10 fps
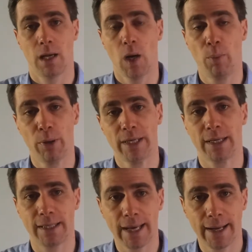
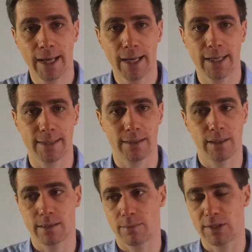Opening data is
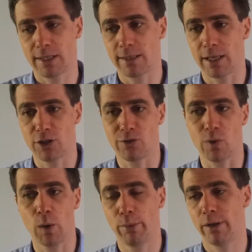not something that you
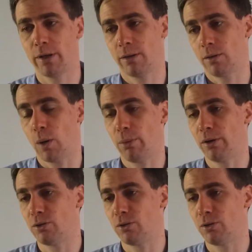open